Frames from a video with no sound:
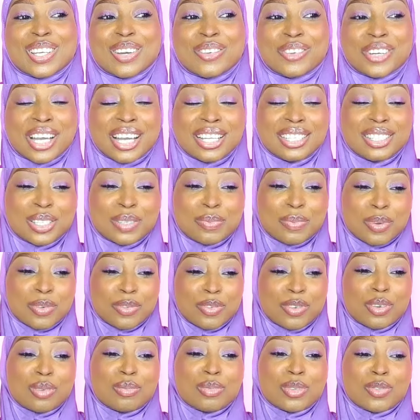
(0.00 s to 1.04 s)
So I've had these
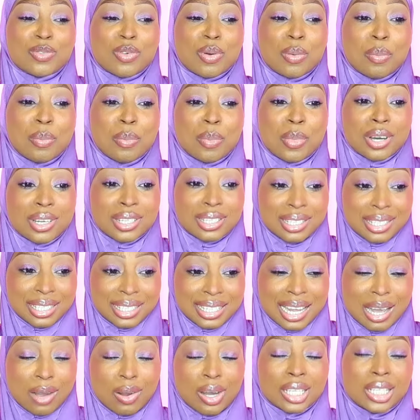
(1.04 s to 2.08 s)
perfumes for
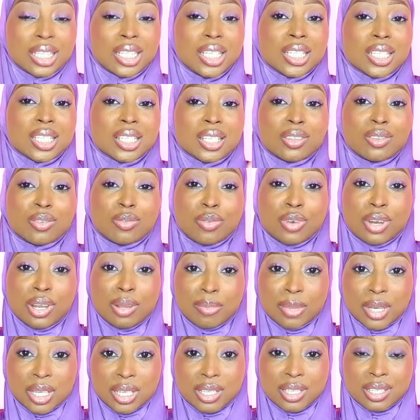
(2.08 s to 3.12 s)
months now, at least
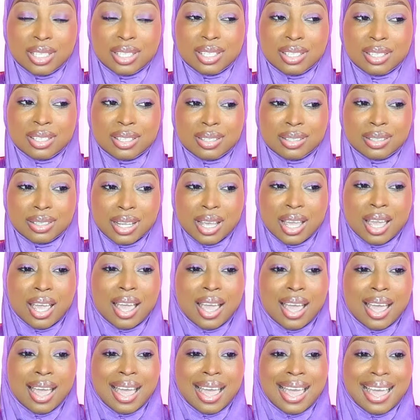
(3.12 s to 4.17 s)
3 months.
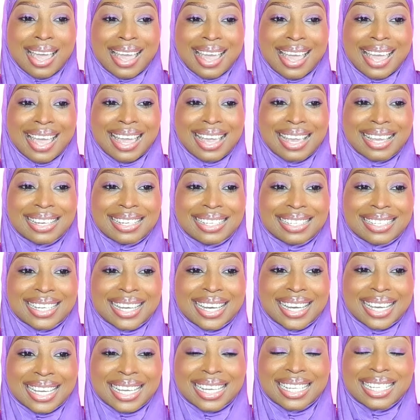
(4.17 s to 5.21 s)
And
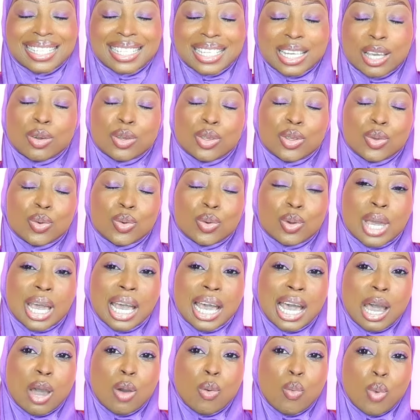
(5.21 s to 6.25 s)
I can tell you
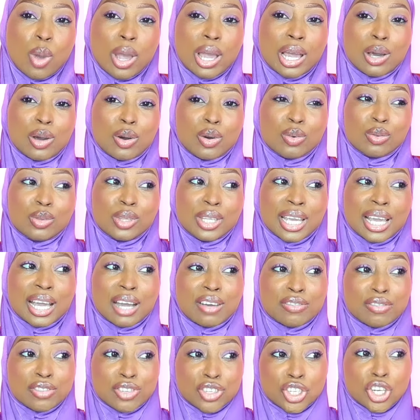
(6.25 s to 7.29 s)
how well they
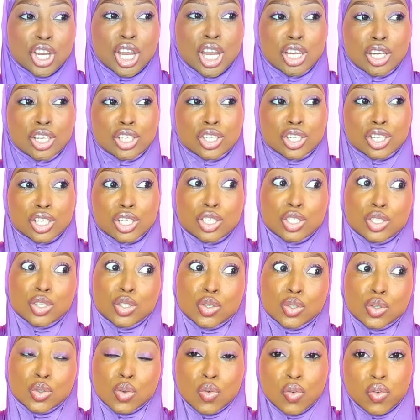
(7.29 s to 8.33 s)
have changed
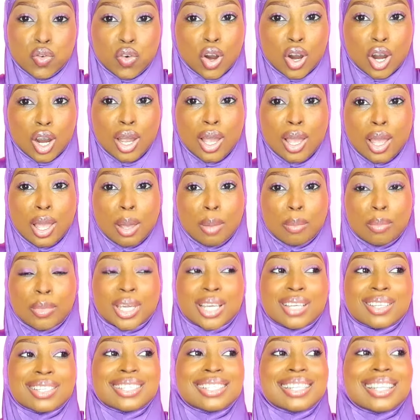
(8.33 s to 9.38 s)
so far.
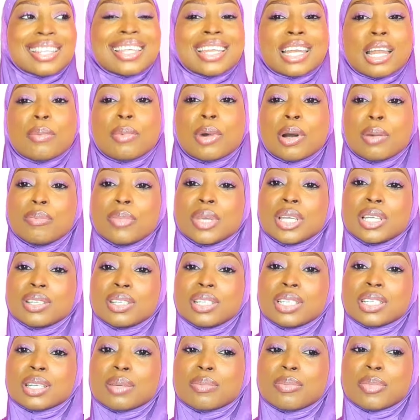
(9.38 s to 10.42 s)
Because the thing about
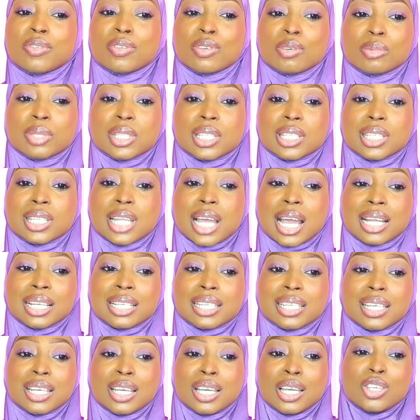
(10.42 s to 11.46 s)
Middle Eastern perfumes is
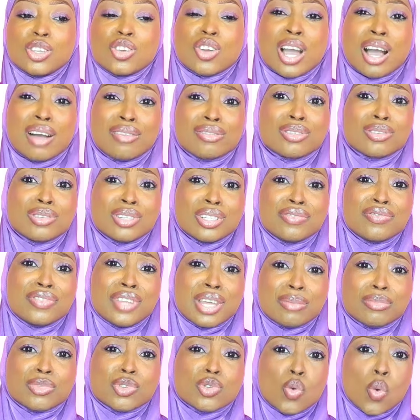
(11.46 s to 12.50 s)
that you have to leave
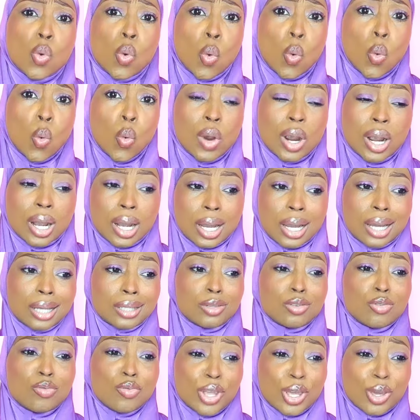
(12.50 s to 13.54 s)
them to cook,
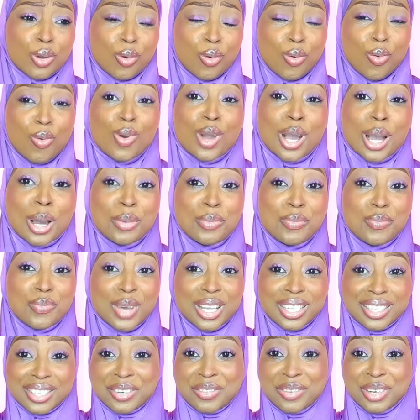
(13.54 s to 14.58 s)
to recook and
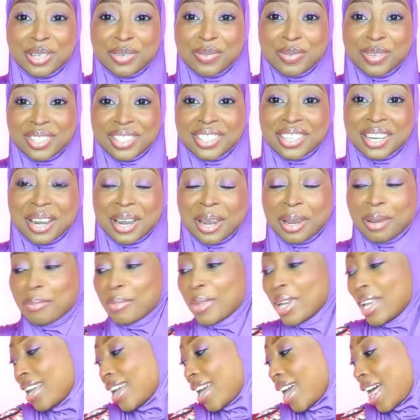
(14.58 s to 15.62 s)
macerate with time.
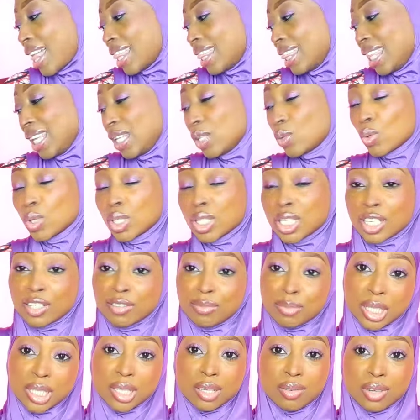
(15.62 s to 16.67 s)
And these ones
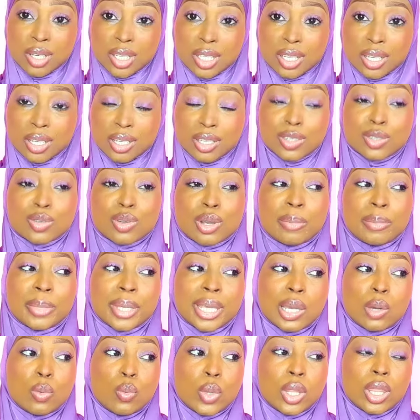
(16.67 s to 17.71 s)
have macerated, so I'm
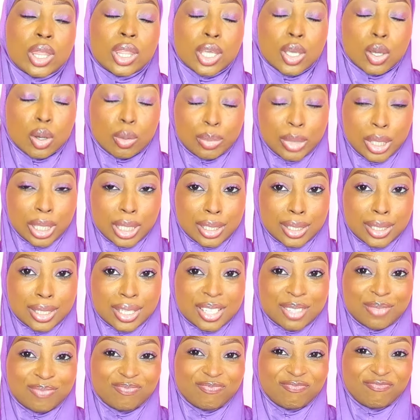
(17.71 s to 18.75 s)
here with the
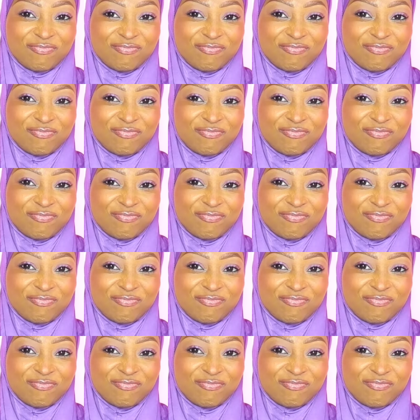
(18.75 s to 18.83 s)
update.